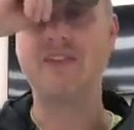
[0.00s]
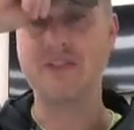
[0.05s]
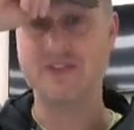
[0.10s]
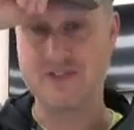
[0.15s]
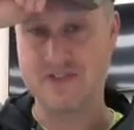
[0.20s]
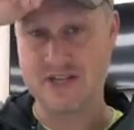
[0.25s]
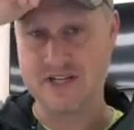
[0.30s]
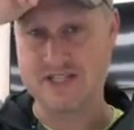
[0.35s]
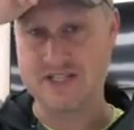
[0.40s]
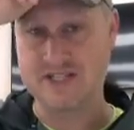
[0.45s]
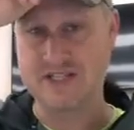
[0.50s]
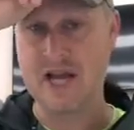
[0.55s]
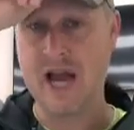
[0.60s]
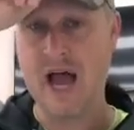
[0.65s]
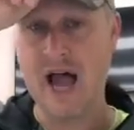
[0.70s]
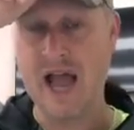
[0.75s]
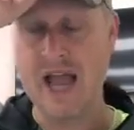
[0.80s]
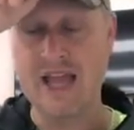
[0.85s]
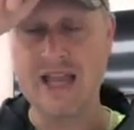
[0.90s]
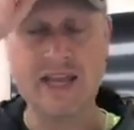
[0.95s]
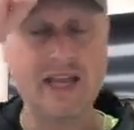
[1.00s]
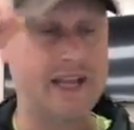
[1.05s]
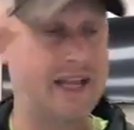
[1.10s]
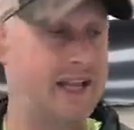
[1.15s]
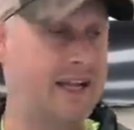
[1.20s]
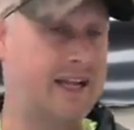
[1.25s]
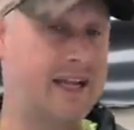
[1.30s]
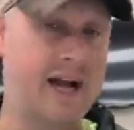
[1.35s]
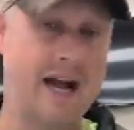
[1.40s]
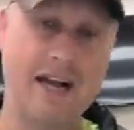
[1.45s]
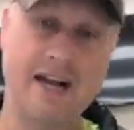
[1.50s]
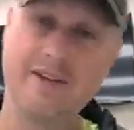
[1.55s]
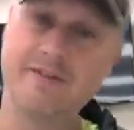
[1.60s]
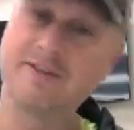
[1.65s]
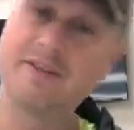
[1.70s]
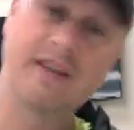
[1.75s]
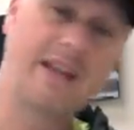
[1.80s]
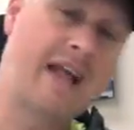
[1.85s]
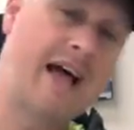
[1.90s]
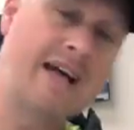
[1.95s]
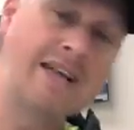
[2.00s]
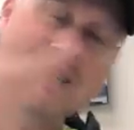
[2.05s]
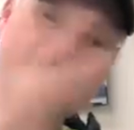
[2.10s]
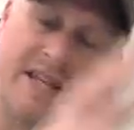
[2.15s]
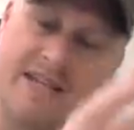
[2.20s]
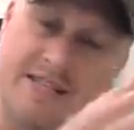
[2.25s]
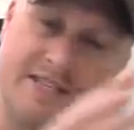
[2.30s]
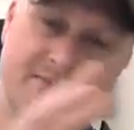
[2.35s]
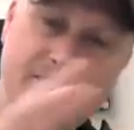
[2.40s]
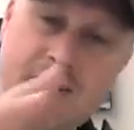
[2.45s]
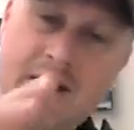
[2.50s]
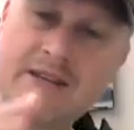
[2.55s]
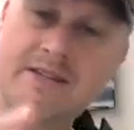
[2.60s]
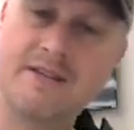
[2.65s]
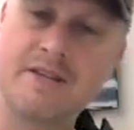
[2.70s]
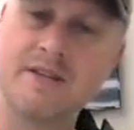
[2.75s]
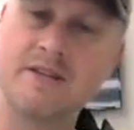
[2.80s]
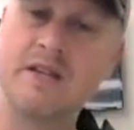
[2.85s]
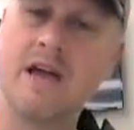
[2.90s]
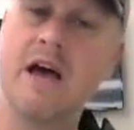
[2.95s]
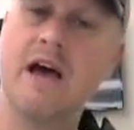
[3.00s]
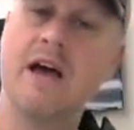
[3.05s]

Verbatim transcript: just tying it in kind of to last night's message,